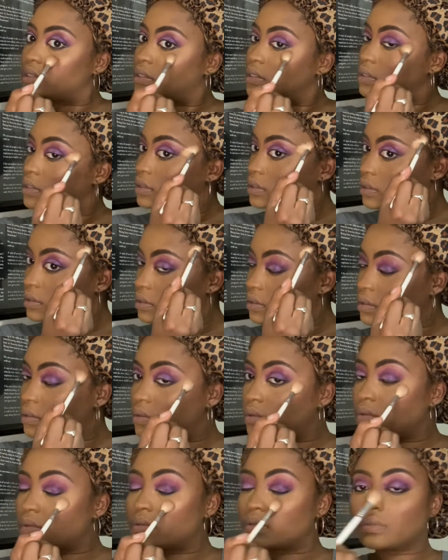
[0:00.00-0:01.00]

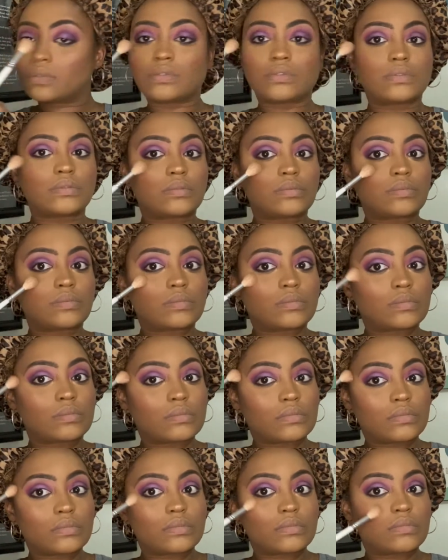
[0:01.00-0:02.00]

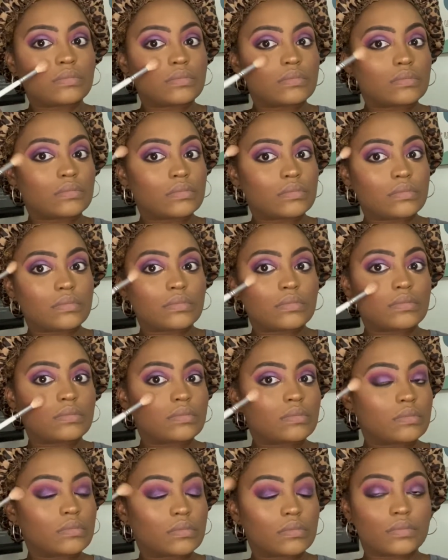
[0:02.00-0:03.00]

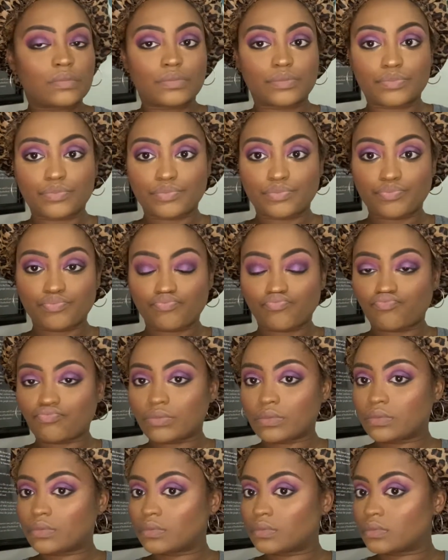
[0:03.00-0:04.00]

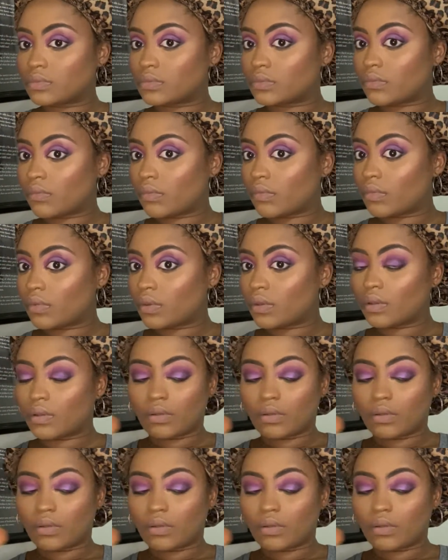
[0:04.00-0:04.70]
(no one is talking)